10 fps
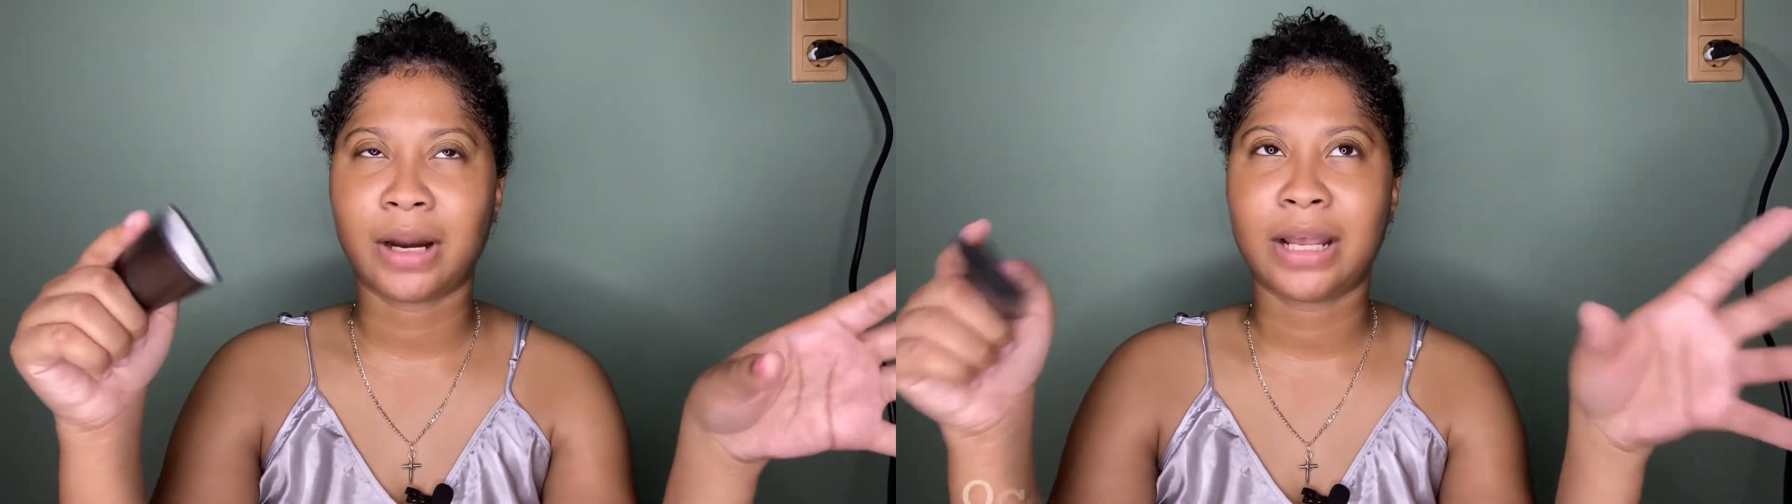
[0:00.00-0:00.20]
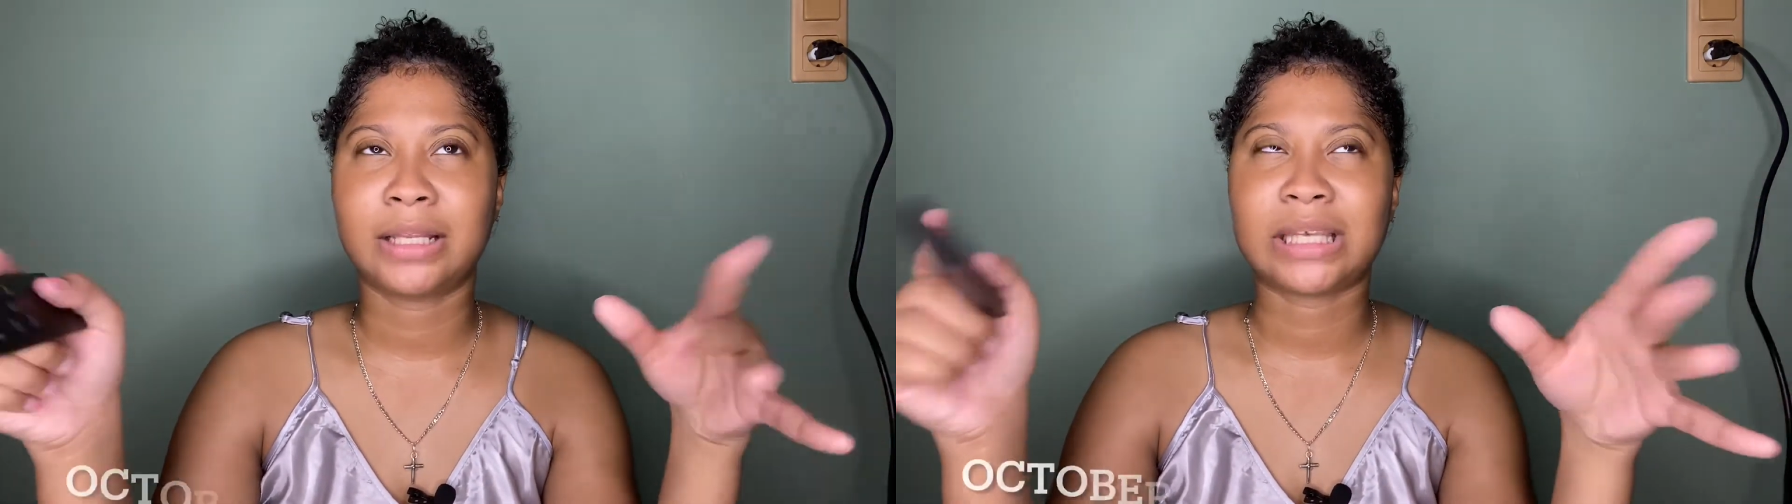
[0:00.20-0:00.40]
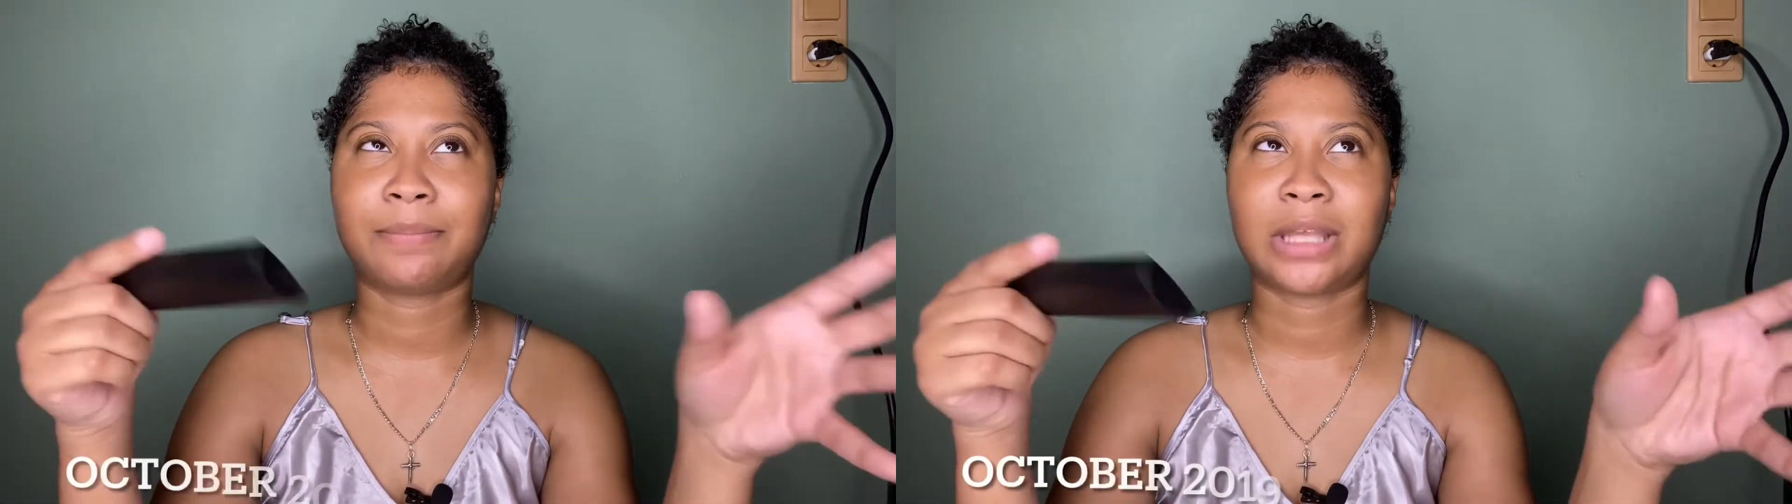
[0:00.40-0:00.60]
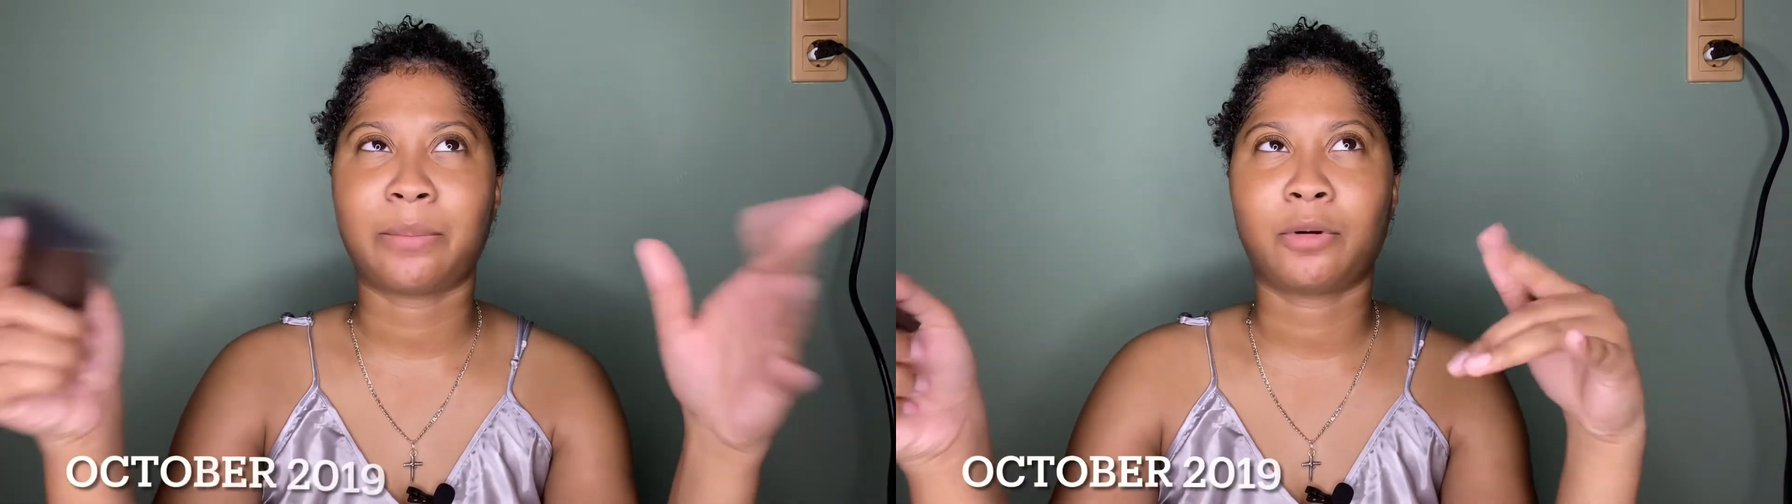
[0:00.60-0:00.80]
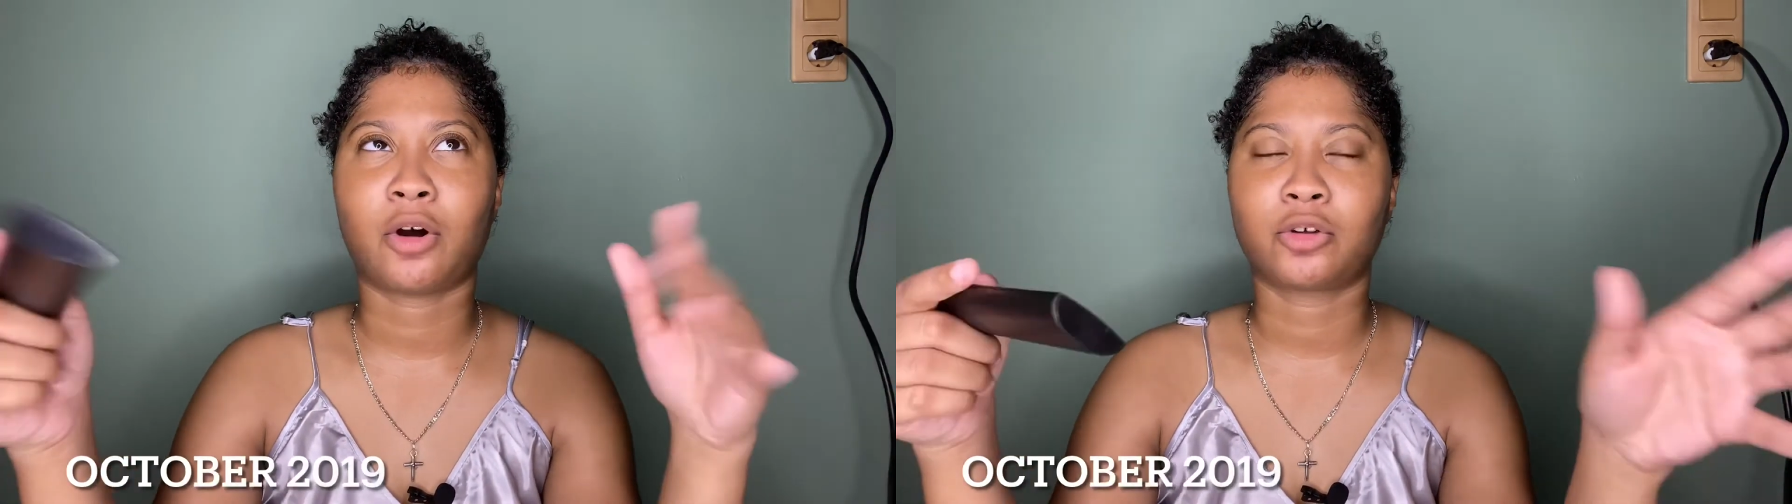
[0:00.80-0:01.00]

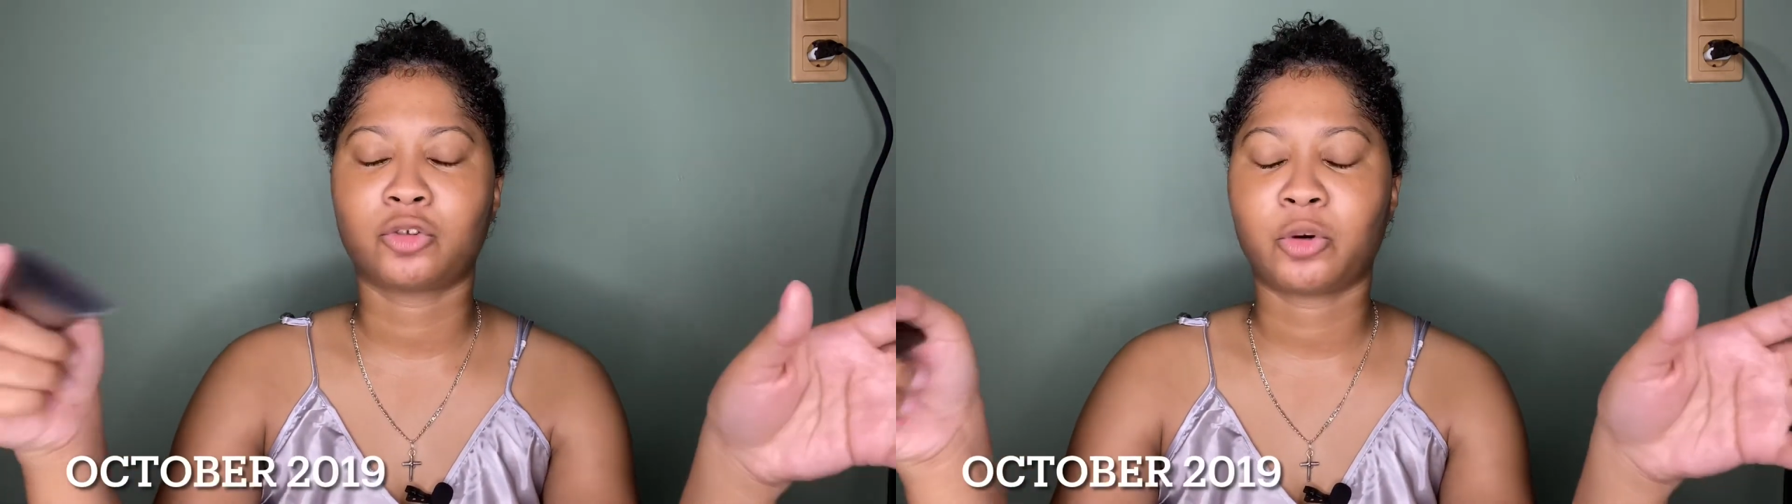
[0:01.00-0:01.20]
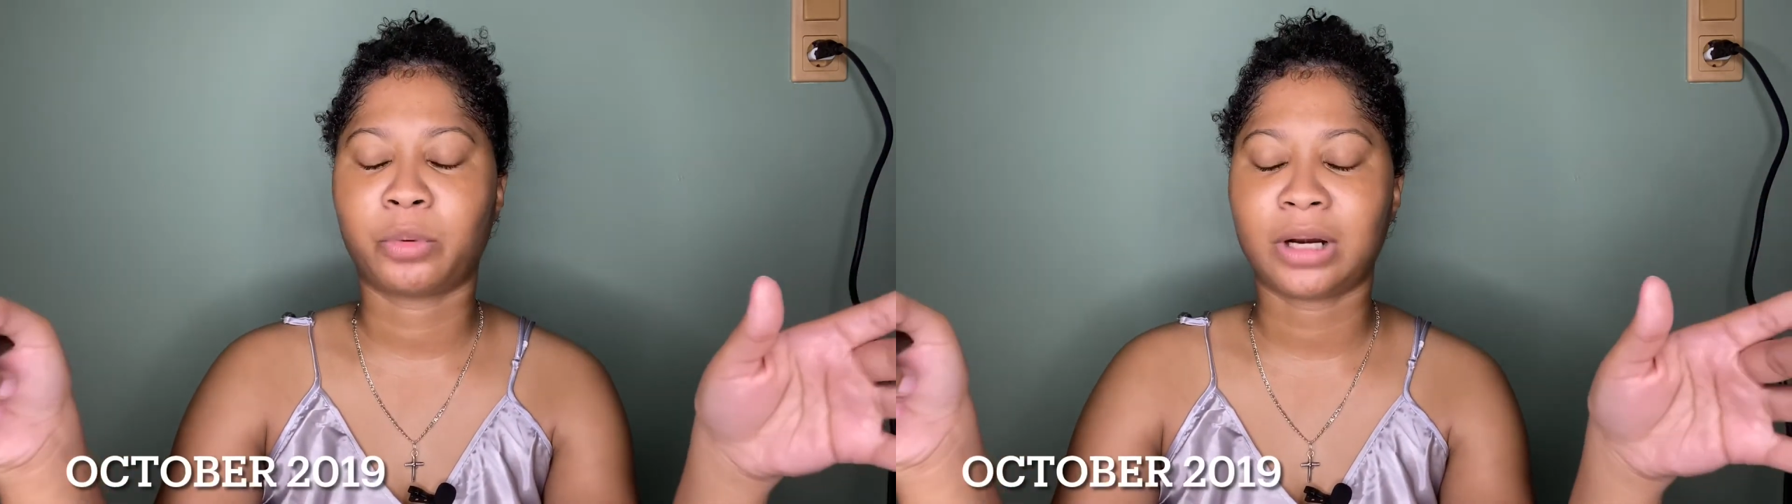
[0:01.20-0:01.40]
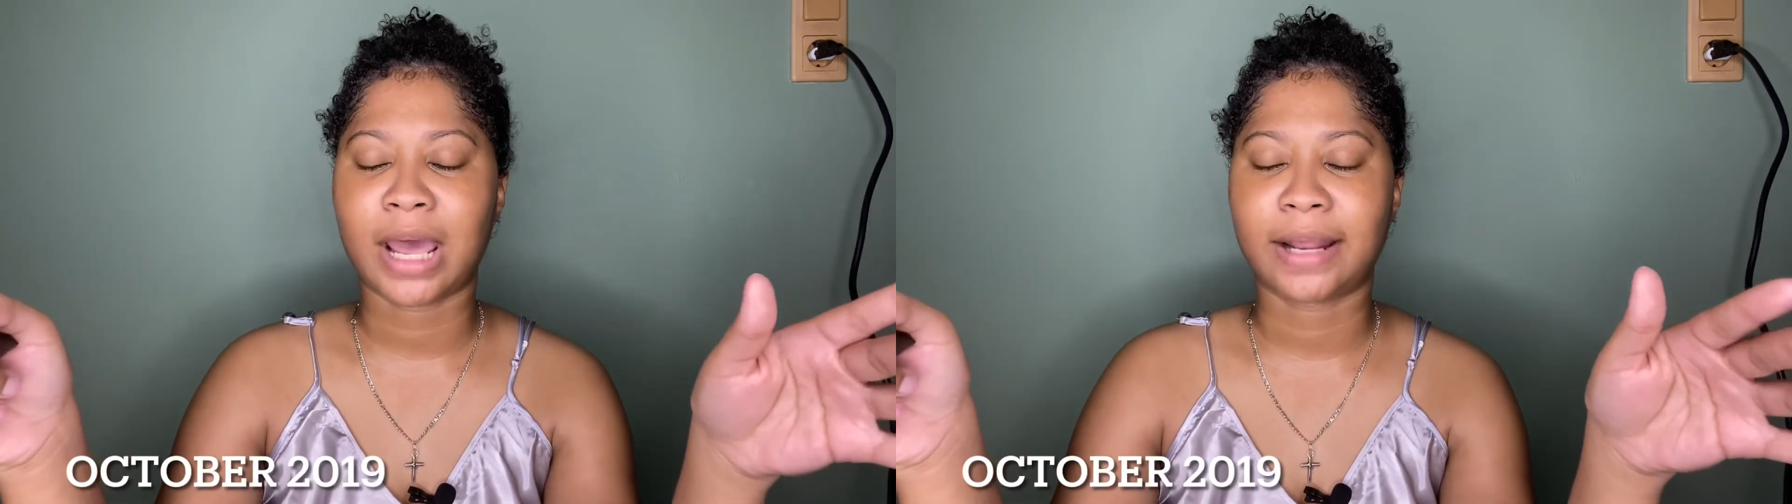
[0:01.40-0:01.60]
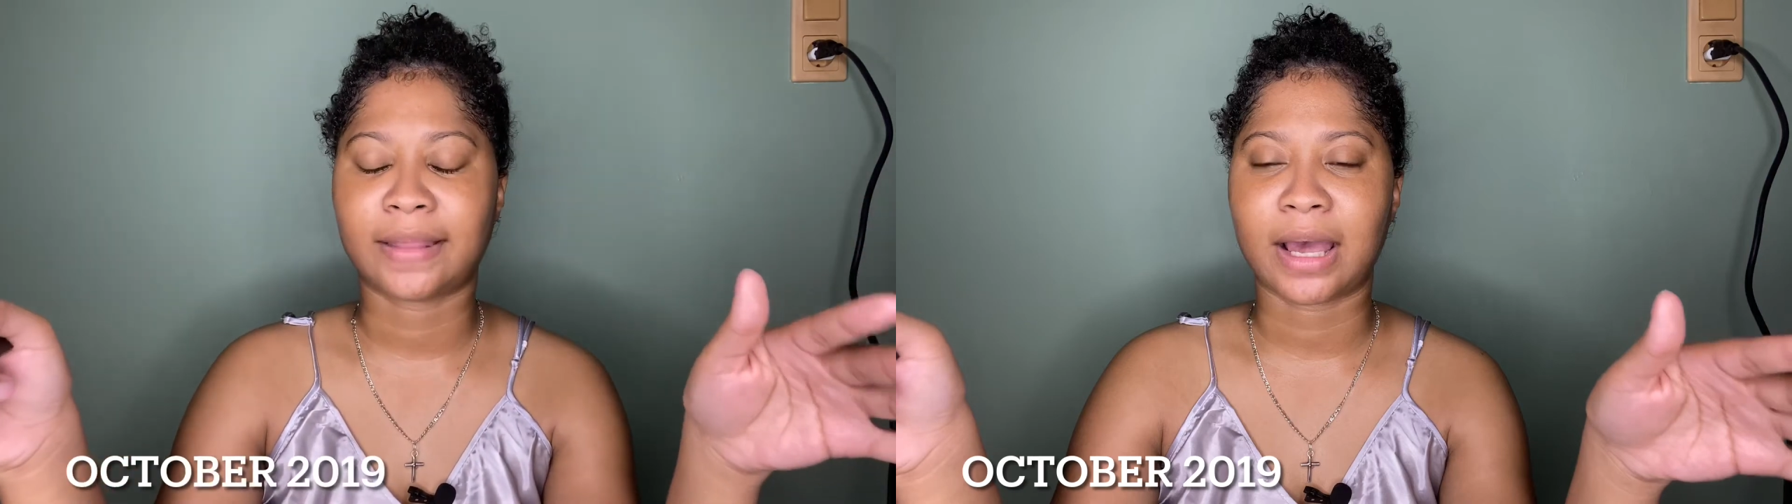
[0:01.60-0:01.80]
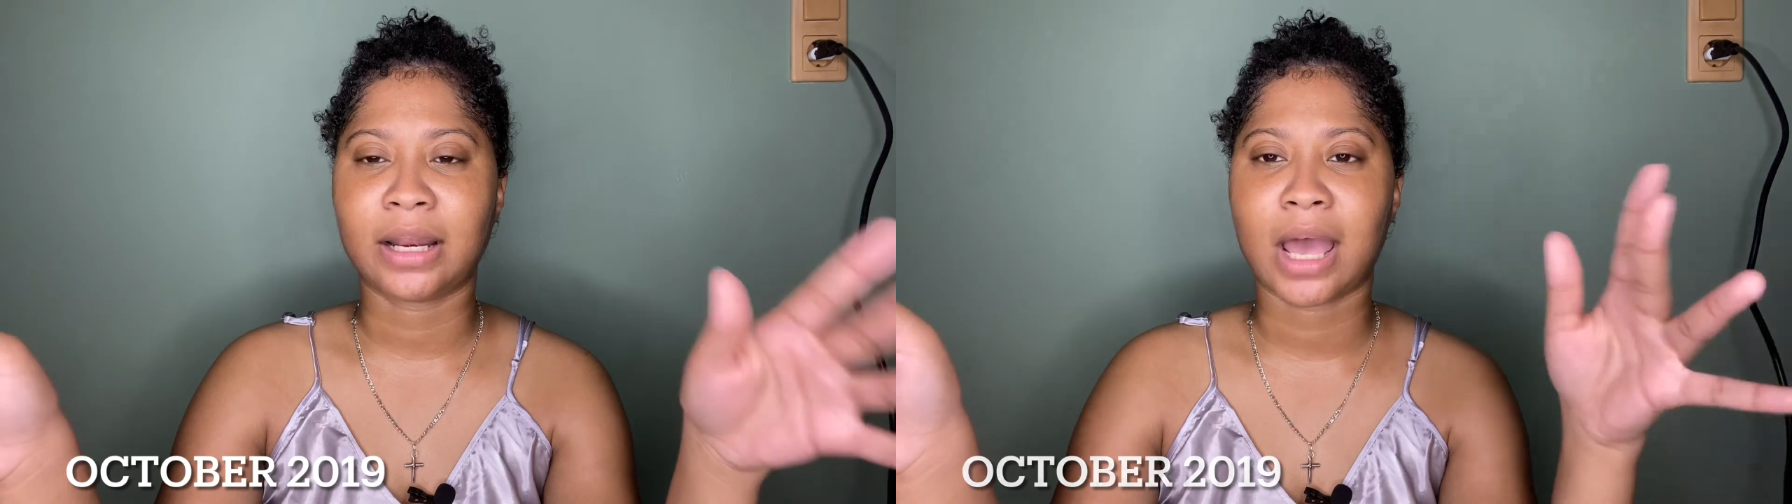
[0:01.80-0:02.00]
October, like that,